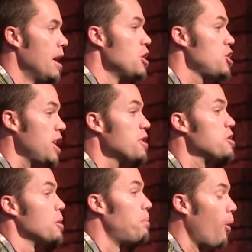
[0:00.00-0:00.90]
She is
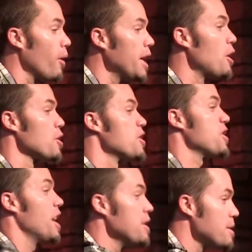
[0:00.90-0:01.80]
supporting her
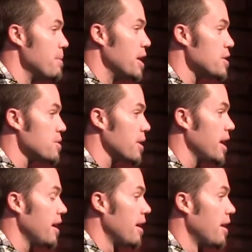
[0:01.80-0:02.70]
son's
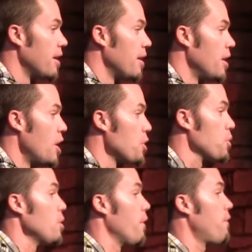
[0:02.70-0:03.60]
ministry
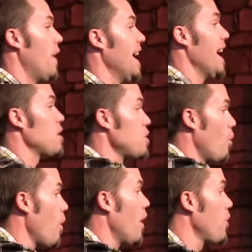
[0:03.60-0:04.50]
through the financial
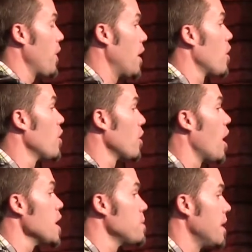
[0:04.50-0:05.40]
wealth that her and her
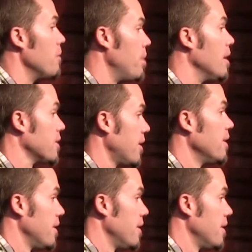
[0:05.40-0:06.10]
husband have built.